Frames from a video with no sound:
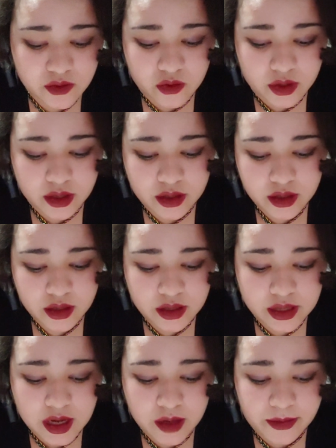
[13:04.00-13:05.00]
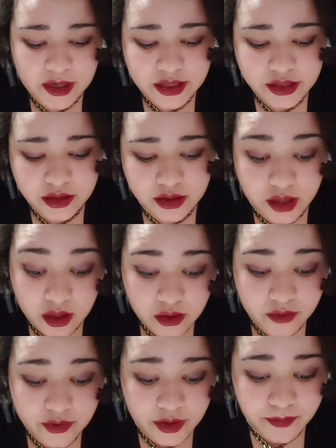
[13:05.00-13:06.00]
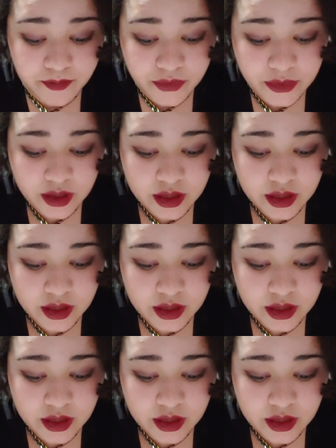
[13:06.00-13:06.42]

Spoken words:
or a combination or all of them.